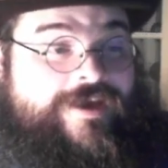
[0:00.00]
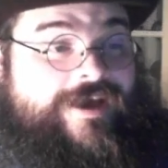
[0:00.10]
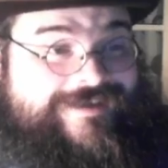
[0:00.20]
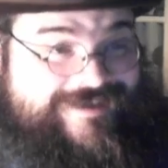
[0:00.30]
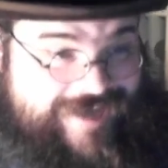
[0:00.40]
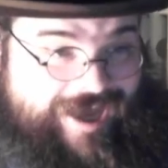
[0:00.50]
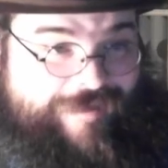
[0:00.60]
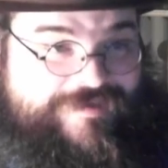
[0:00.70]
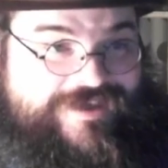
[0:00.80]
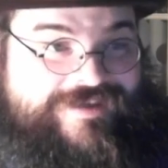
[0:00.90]

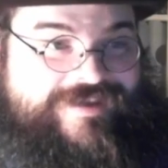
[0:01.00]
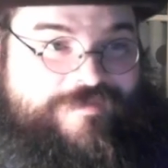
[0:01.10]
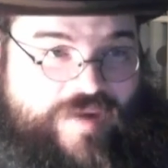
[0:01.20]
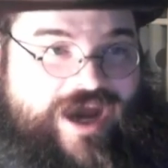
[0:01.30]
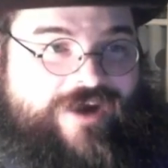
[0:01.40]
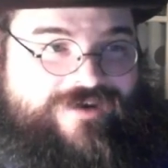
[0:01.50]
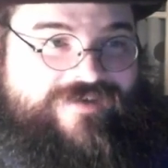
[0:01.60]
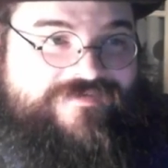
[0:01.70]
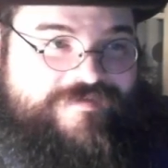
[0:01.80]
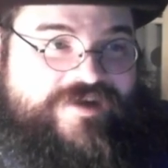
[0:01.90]
adopt the power
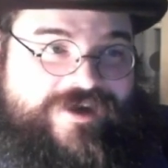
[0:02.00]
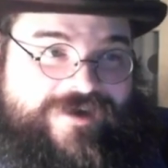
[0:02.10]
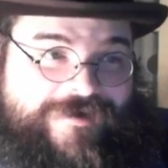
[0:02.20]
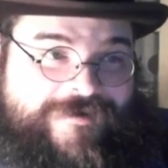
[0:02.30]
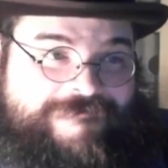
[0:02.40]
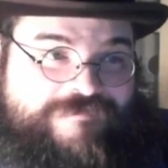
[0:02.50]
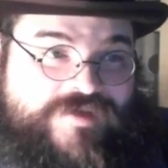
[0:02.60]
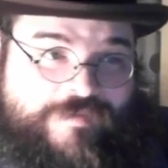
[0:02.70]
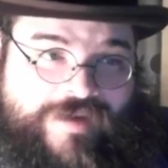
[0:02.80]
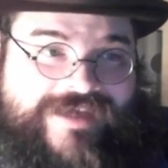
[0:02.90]
of the beard
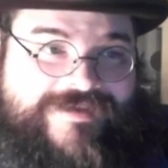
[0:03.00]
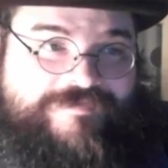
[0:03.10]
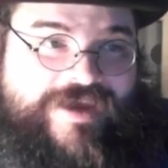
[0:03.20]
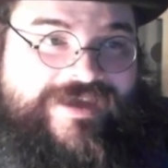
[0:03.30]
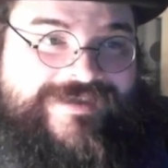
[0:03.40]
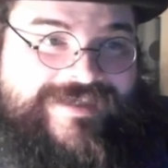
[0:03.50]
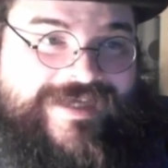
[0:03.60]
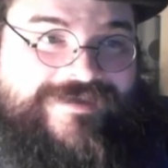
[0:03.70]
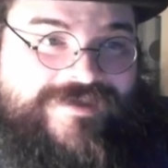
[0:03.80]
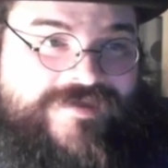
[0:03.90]
to blast a
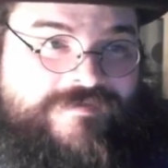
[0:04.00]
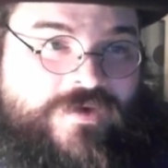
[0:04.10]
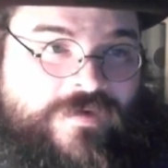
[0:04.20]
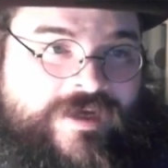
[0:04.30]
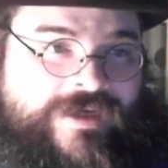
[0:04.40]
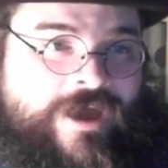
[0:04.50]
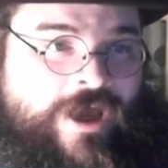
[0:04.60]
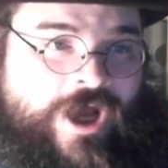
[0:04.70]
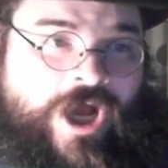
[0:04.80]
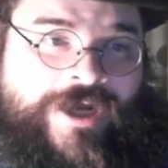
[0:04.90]
bacon-scented smoke ring
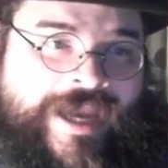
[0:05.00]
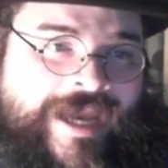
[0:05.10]
on